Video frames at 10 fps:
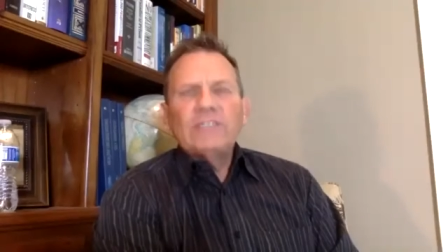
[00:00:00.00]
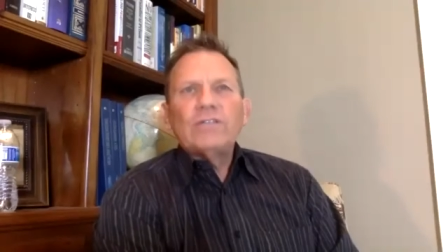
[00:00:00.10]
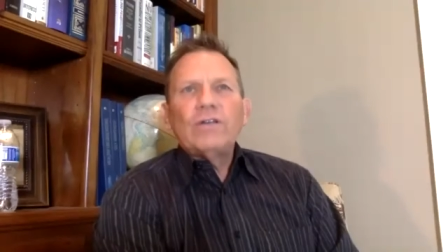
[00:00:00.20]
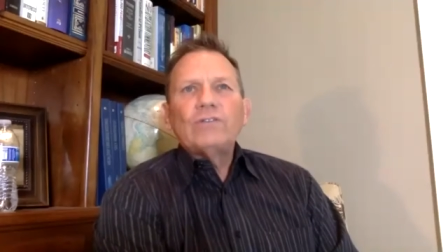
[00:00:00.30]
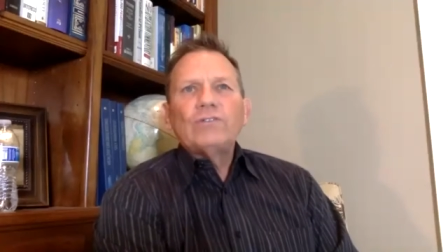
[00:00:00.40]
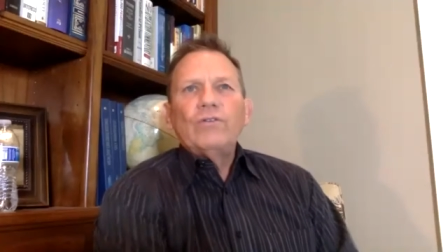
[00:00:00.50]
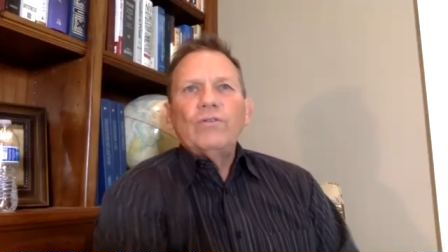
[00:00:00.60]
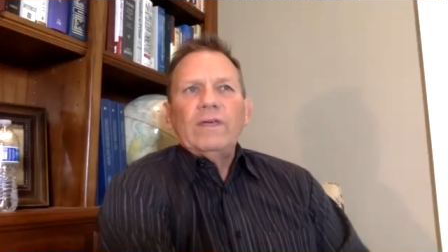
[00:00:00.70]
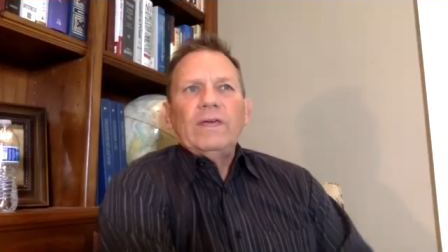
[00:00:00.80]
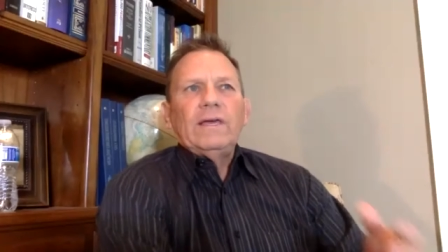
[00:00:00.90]
is also
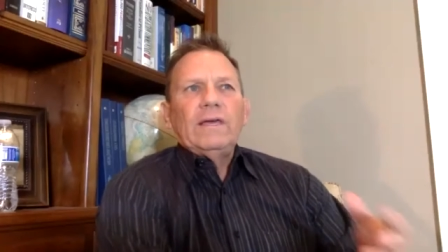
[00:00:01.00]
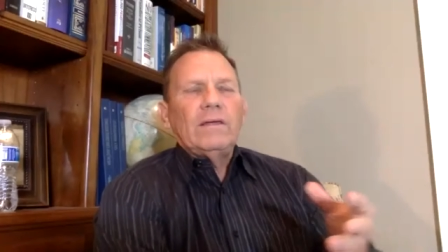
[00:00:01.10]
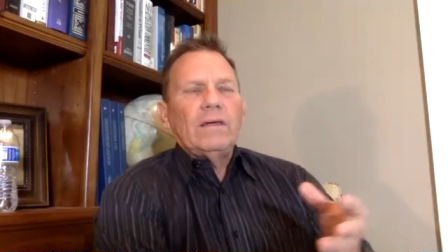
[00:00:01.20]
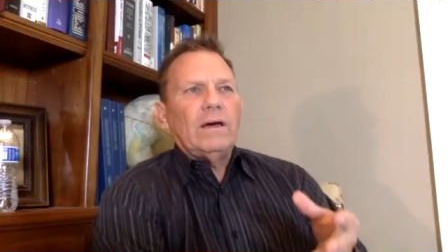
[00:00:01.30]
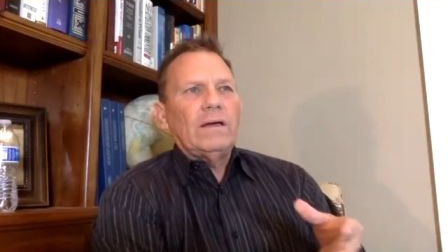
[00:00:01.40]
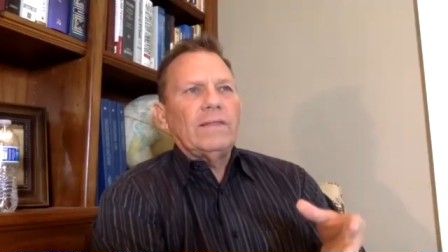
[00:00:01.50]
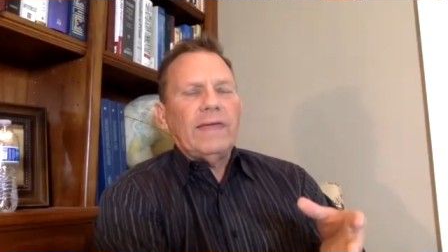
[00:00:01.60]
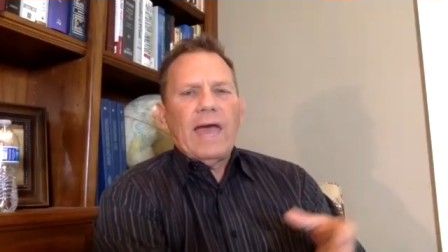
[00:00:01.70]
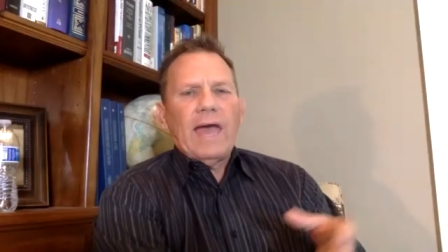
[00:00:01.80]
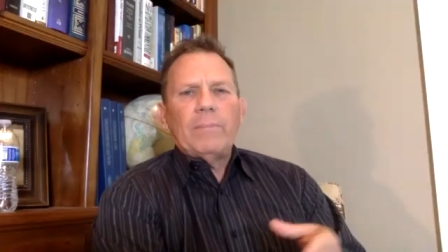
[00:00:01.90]
the uh, the
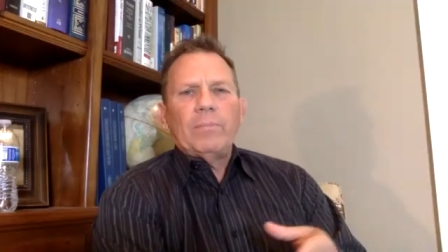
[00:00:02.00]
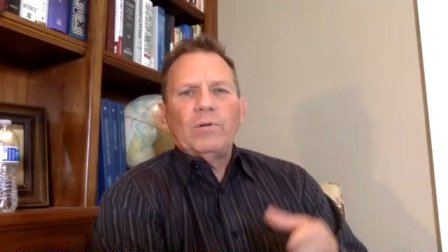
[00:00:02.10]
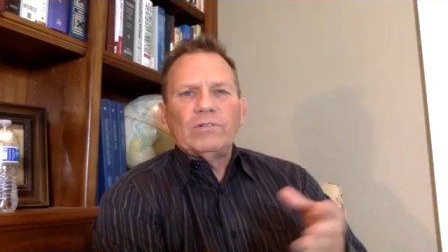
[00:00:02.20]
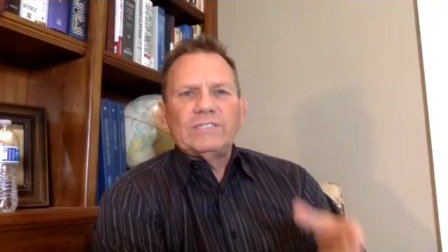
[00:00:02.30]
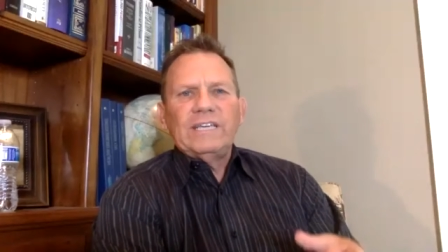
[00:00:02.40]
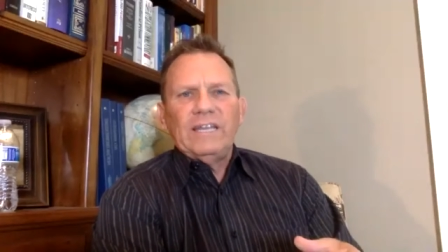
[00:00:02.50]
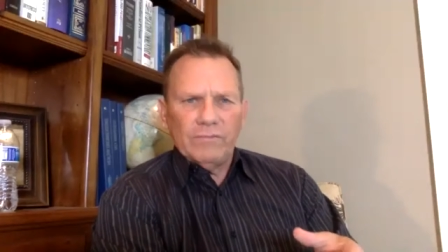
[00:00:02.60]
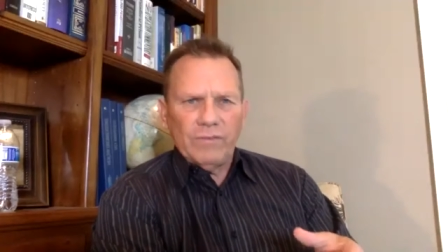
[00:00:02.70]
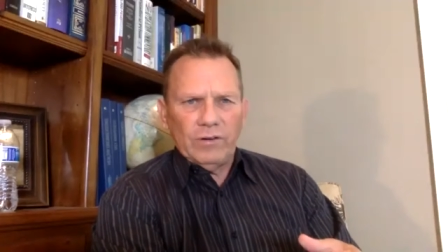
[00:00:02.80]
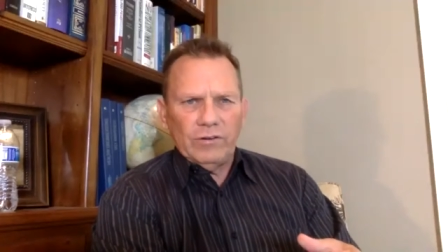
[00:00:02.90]
capital city of
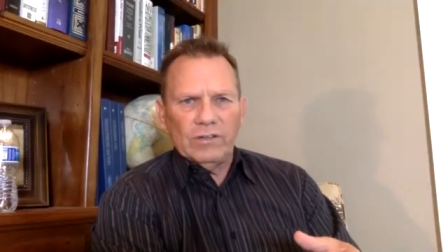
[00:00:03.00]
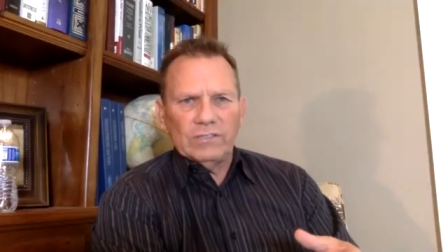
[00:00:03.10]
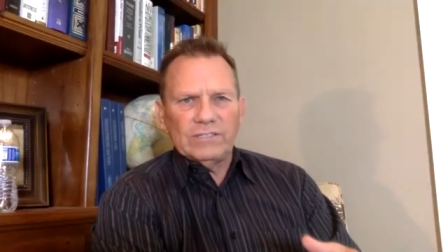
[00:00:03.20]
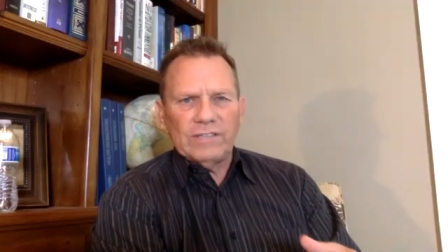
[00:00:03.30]
Honduras. Is